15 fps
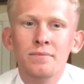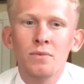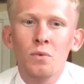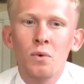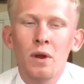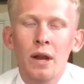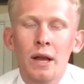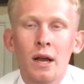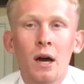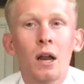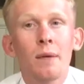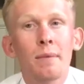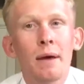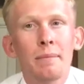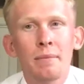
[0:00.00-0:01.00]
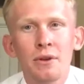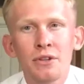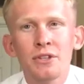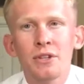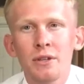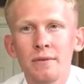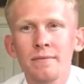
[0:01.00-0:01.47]
When I got on my
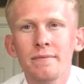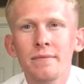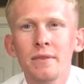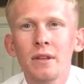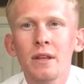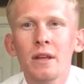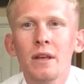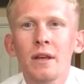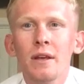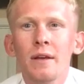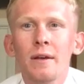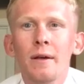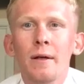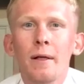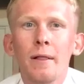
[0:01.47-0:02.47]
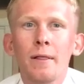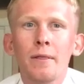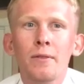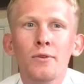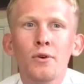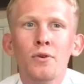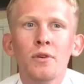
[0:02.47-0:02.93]
mission,
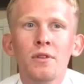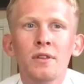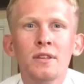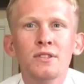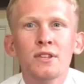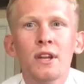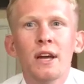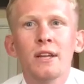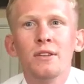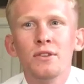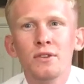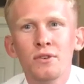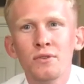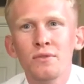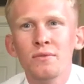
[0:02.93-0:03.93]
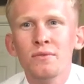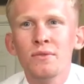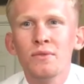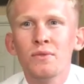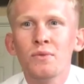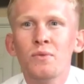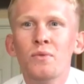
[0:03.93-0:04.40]
the only things that I knew
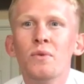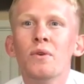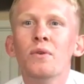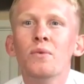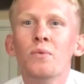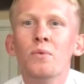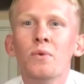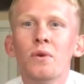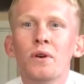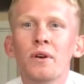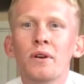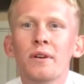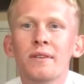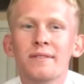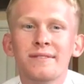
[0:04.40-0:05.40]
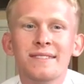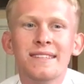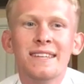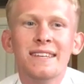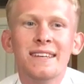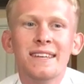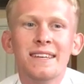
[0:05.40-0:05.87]
were
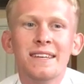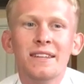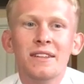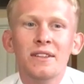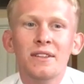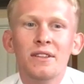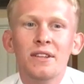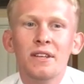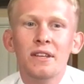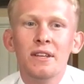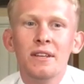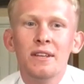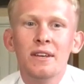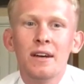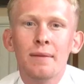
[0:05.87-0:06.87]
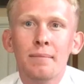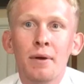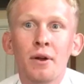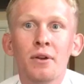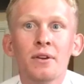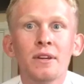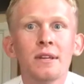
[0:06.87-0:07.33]
the
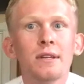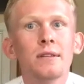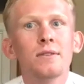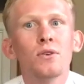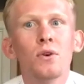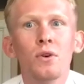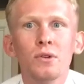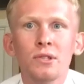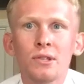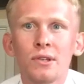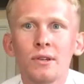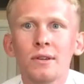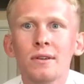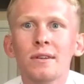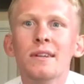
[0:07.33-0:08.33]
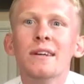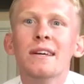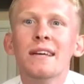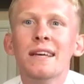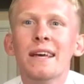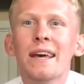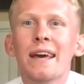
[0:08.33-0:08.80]
American culture
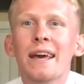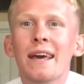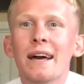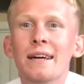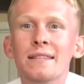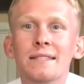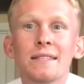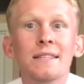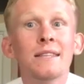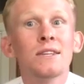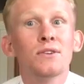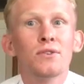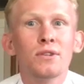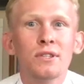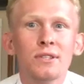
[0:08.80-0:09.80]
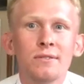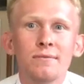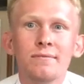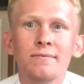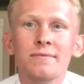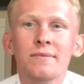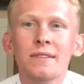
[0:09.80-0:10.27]
and English,
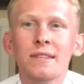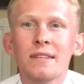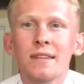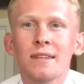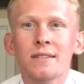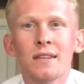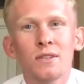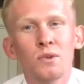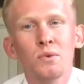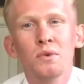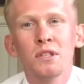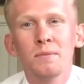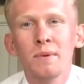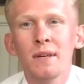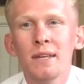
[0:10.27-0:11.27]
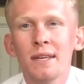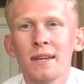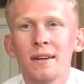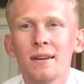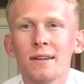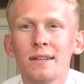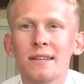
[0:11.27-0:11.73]
because that's what we speak
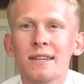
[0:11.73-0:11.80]
here.